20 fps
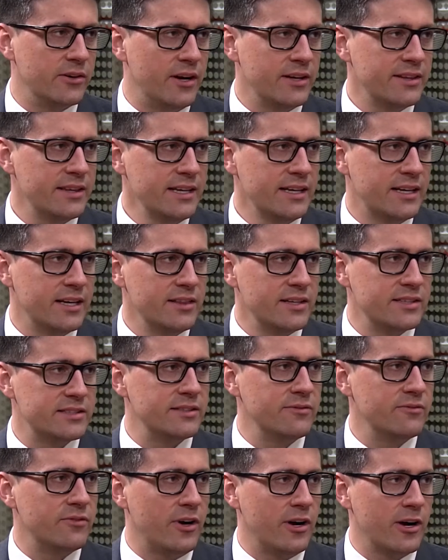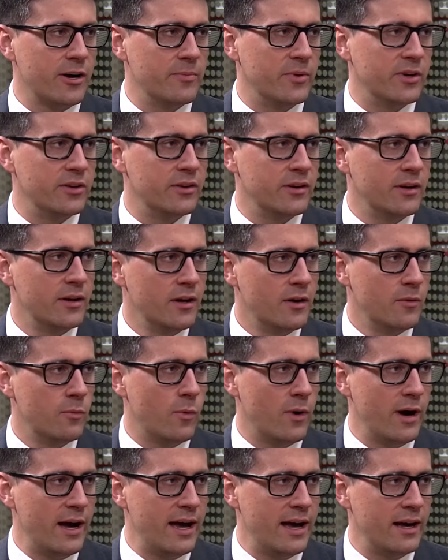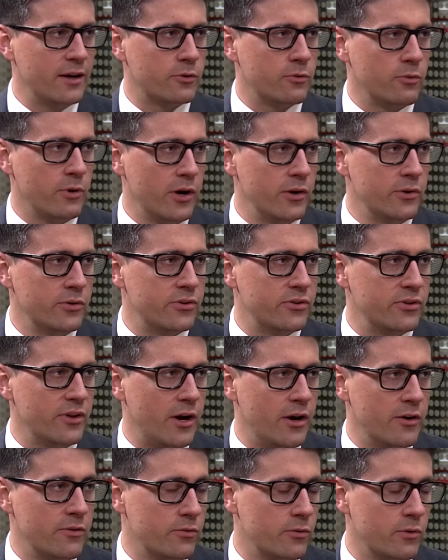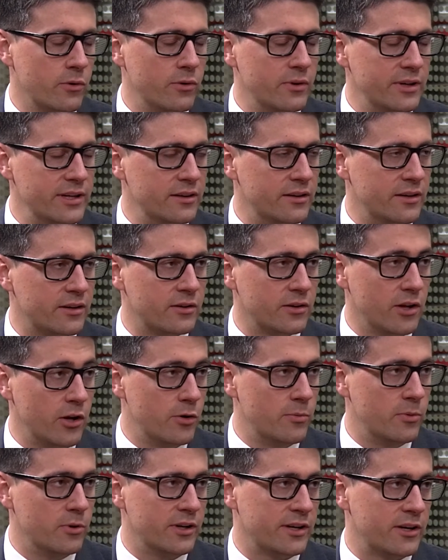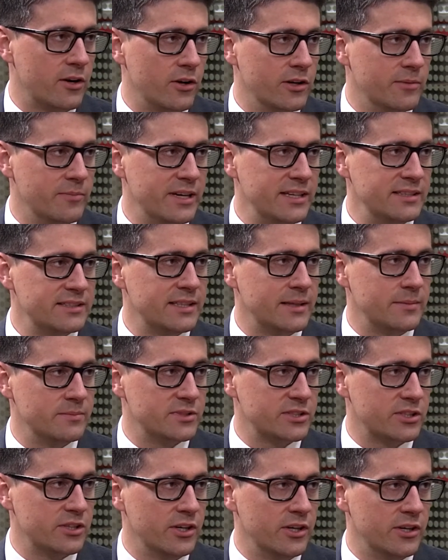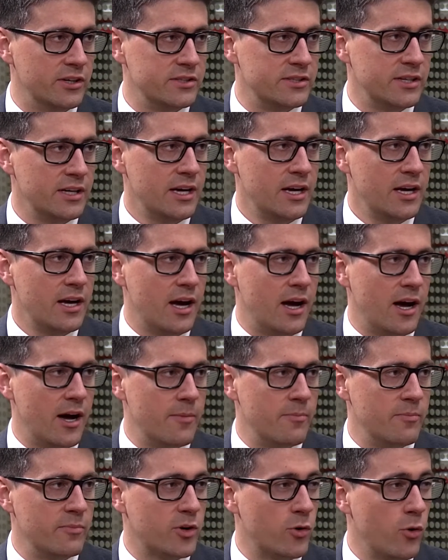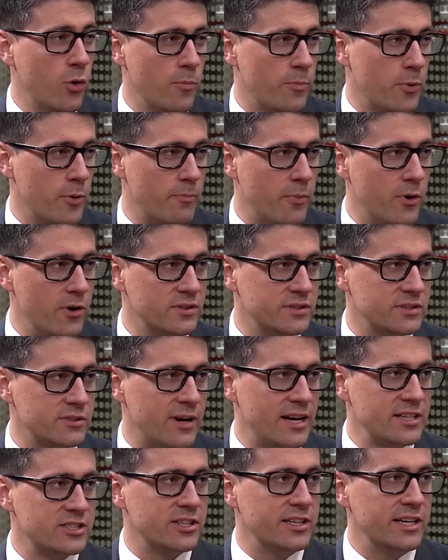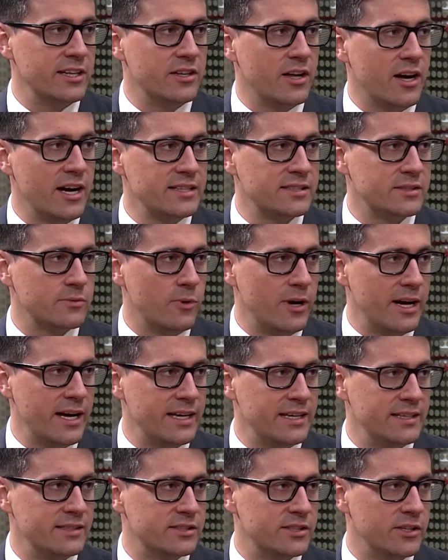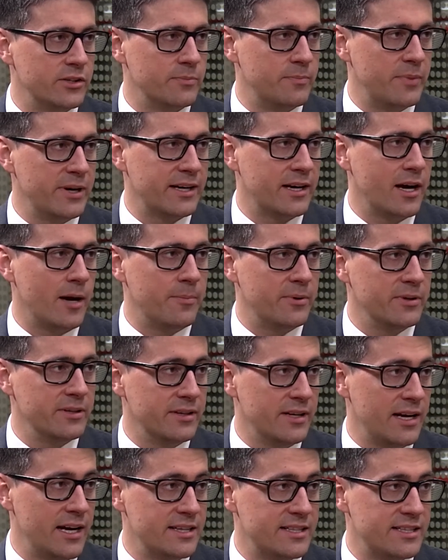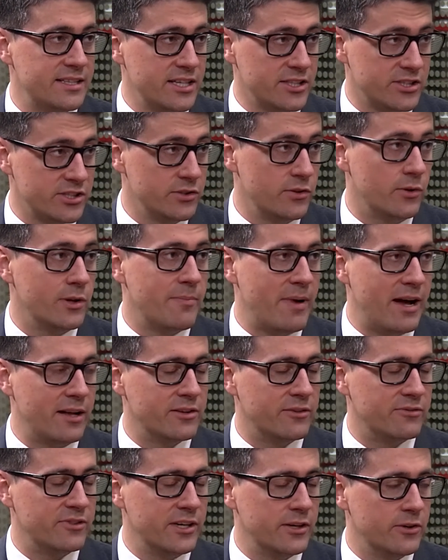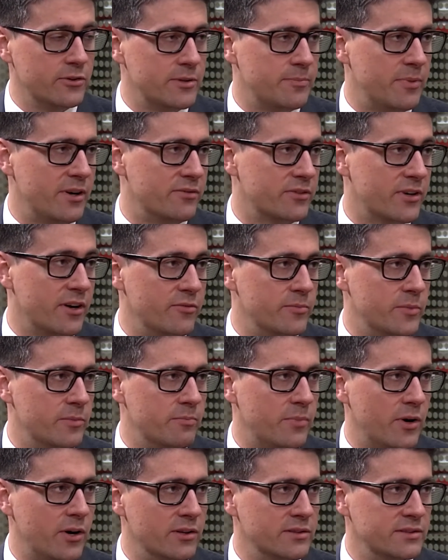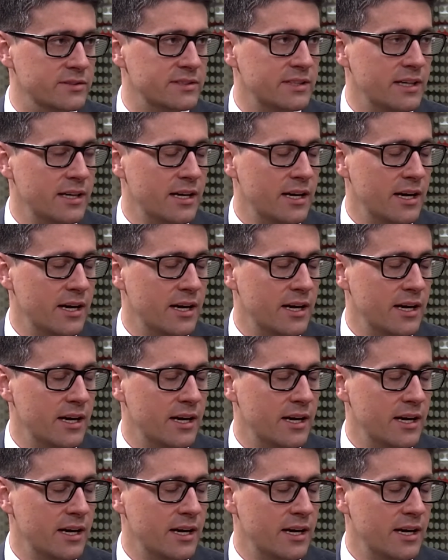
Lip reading: I think in this environment where growth overall in the global economy seems good, corporate bonds are actually a nice way to pick up an additional amount of yield above government bonds.